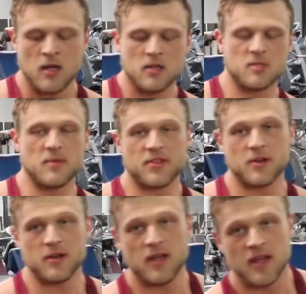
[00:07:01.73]
So my
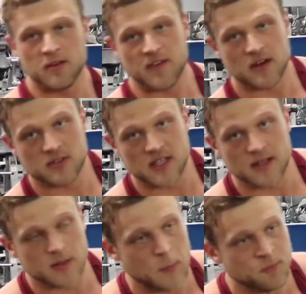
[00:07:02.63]
third and final set
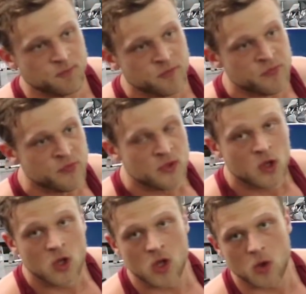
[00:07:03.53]

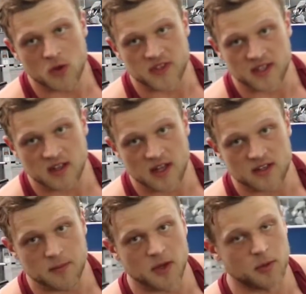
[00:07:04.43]
with the incline
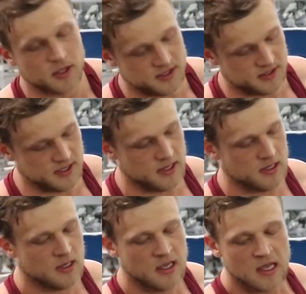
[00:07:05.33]
dumbbell presses
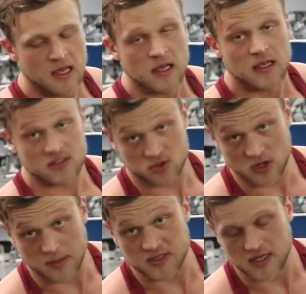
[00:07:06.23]
is a
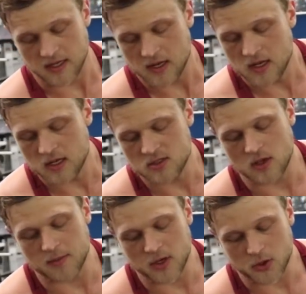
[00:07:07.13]
drop set. So
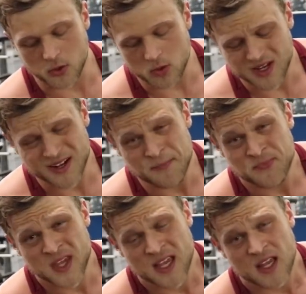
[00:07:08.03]
I'm going to do
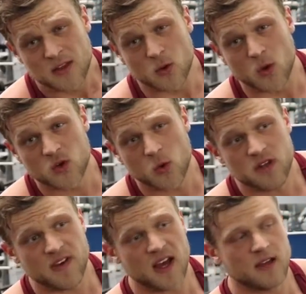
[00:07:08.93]
the
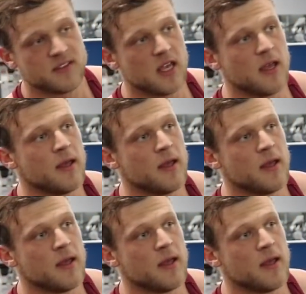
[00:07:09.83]
125s